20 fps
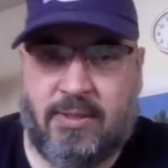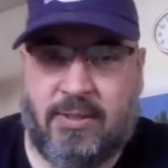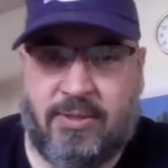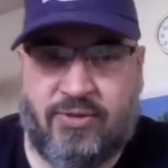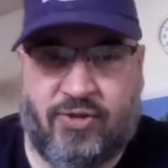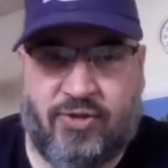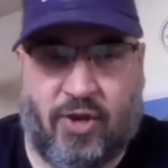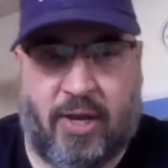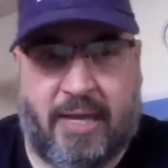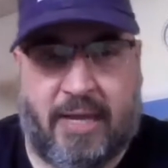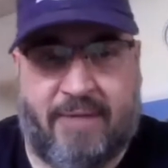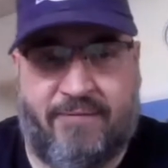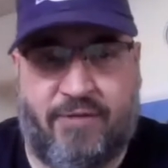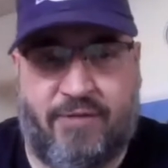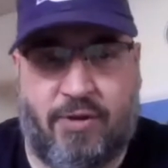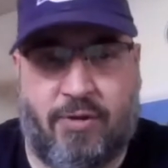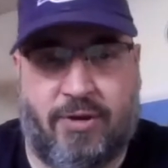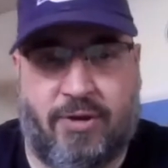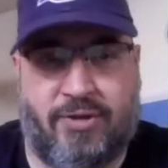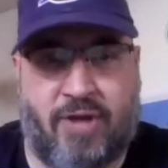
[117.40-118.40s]
So if
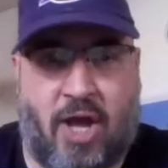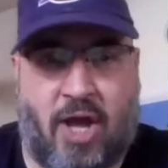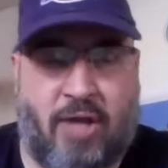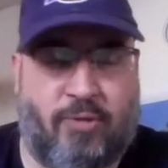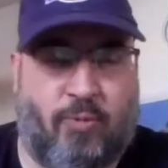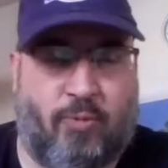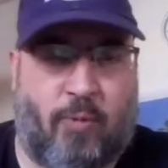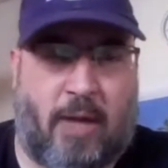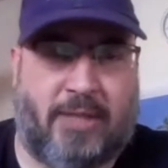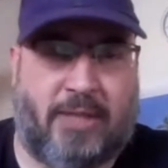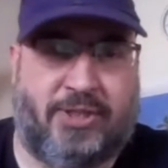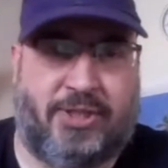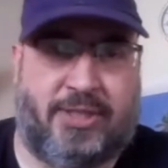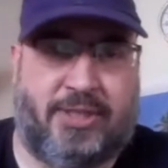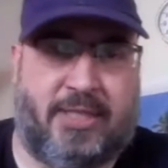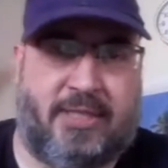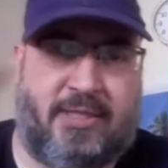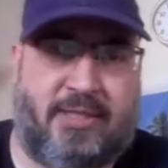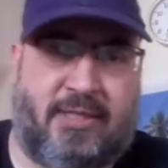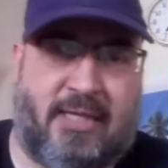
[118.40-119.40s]
you're not watching
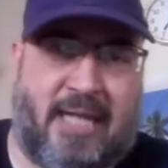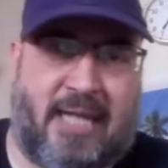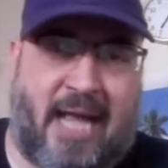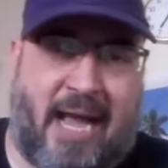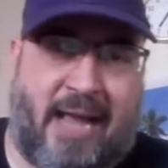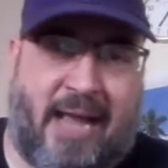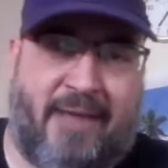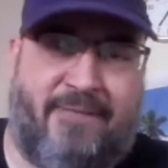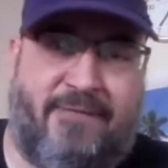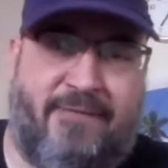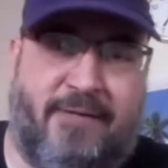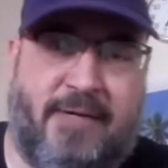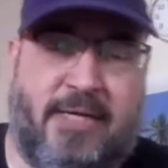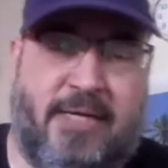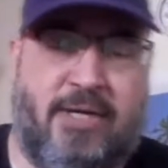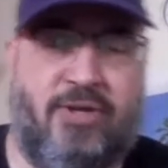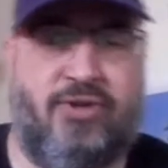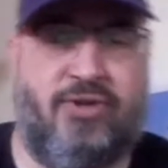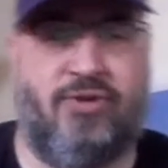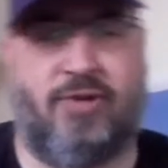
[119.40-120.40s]
this live,
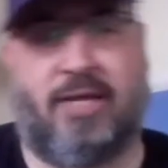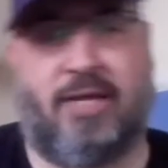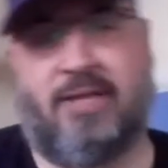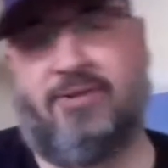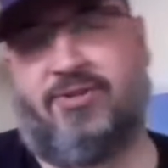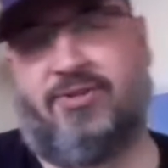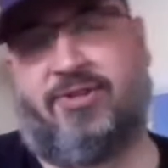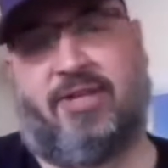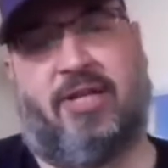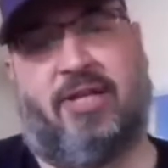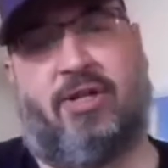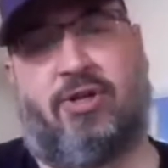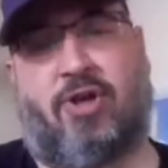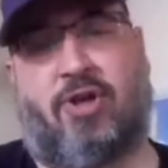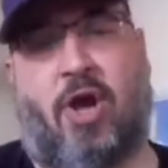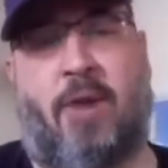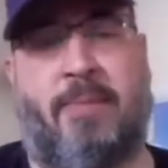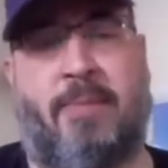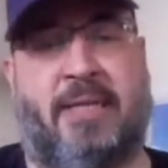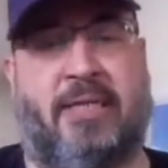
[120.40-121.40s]
you can still
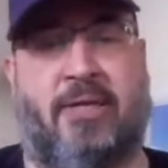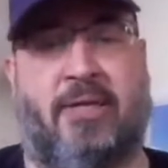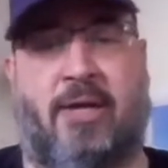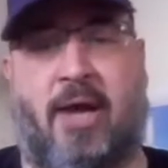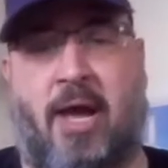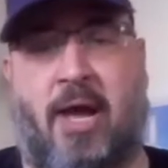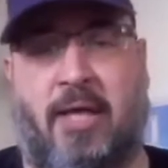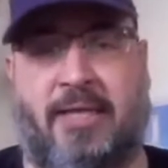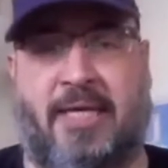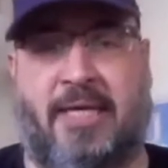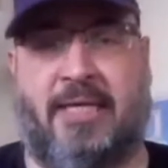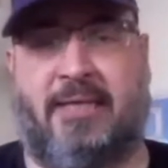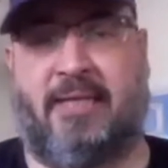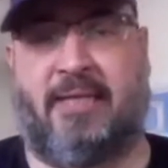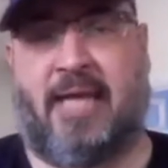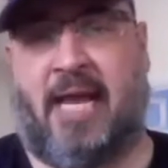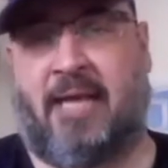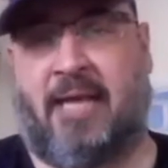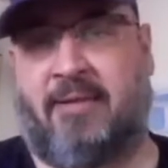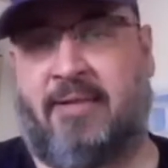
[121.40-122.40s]
comment on it,
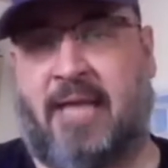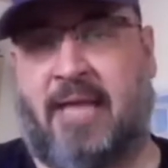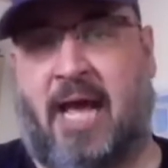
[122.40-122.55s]
and